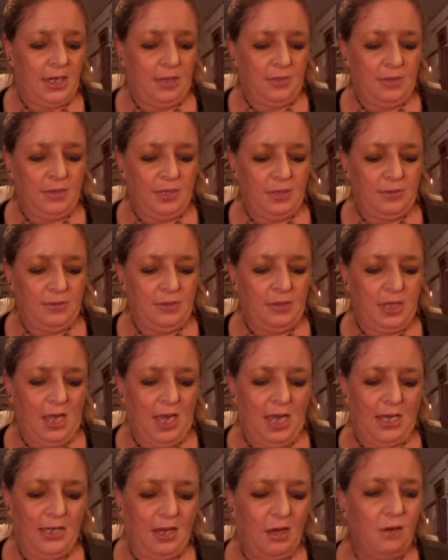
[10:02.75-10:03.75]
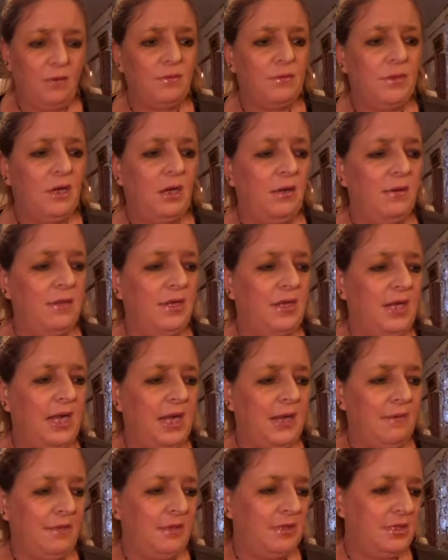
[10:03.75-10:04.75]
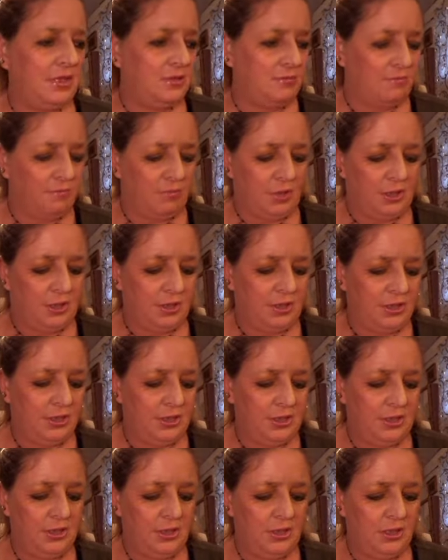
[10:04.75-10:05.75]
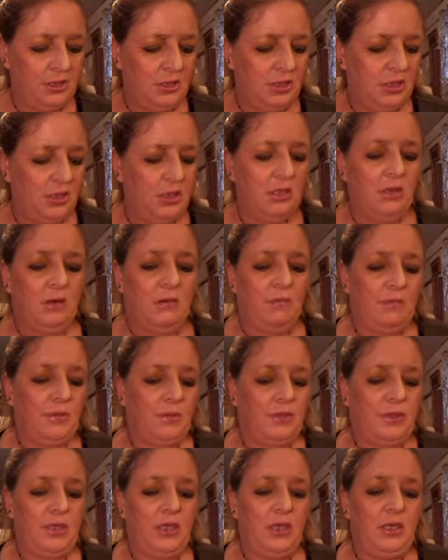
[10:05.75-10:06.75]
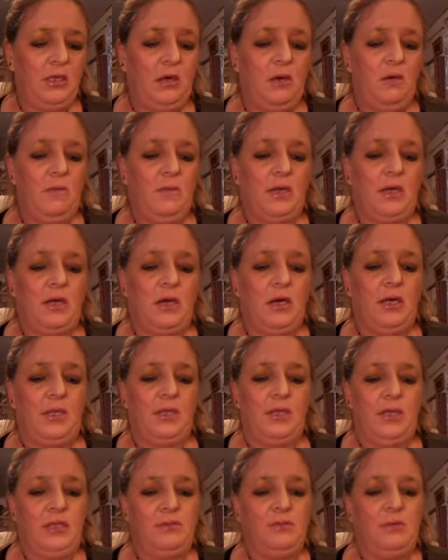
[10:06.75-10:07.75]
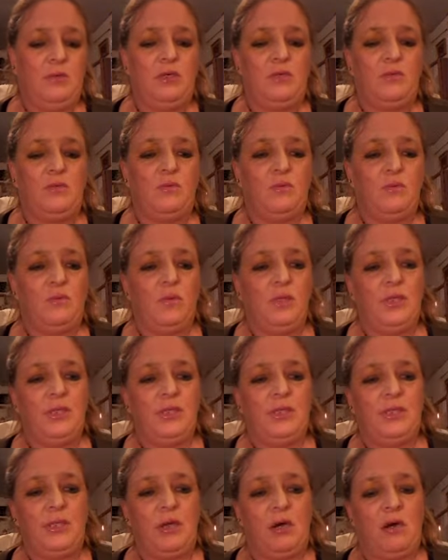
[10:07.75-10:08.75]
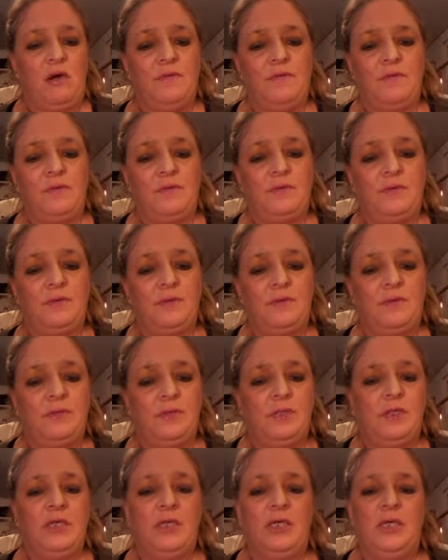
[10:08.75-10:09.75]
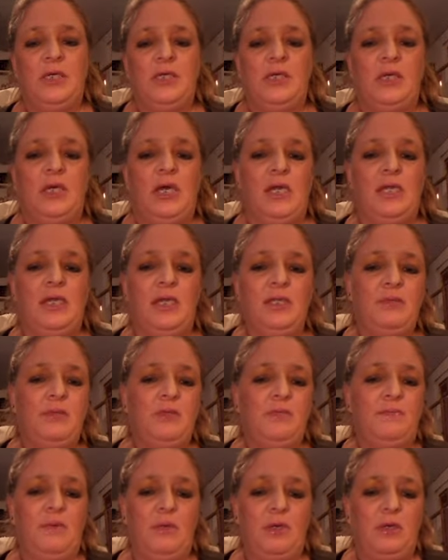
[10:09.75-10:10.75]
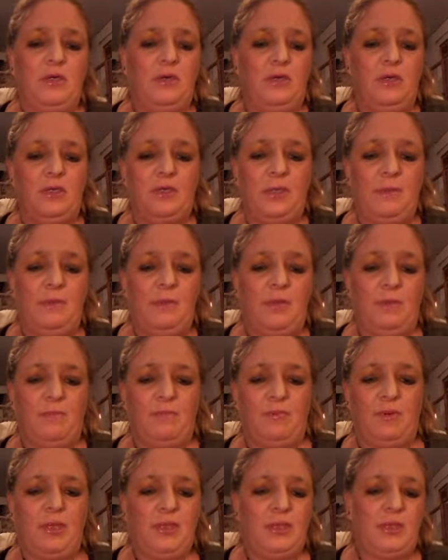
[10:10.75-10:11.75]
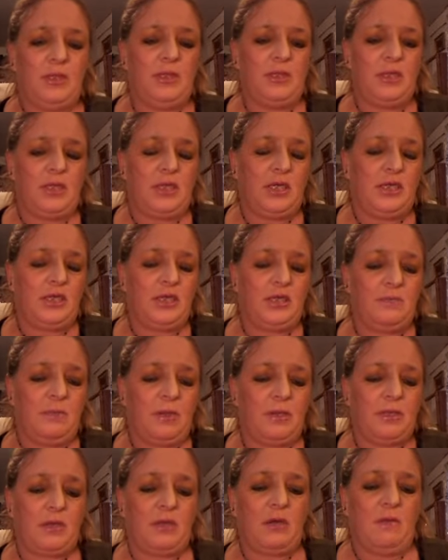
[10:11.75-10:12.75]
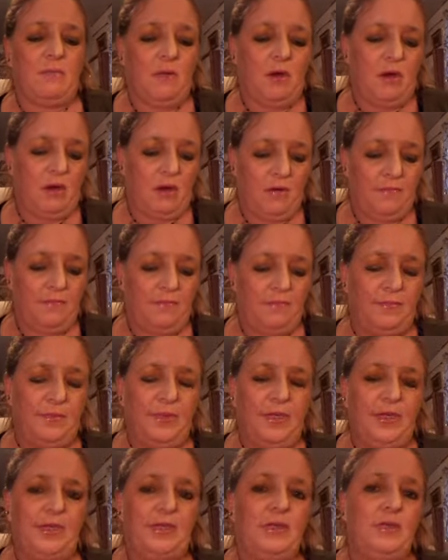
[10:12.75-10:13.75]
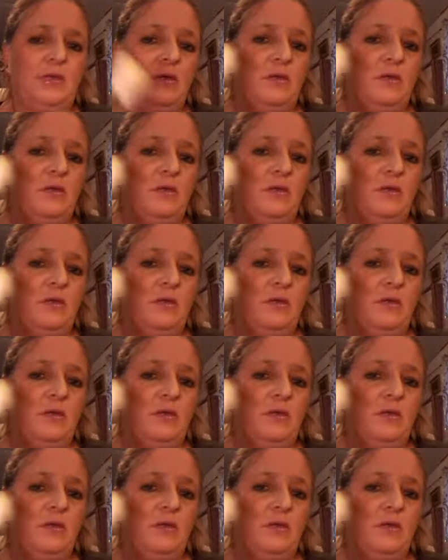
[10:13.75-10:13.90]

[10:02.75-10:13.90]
out this one. I don't know the name of these brushes, but this, oh my god, this one is really soft. And this one's pretty cool. Some of the brushes look like it's about to come off, but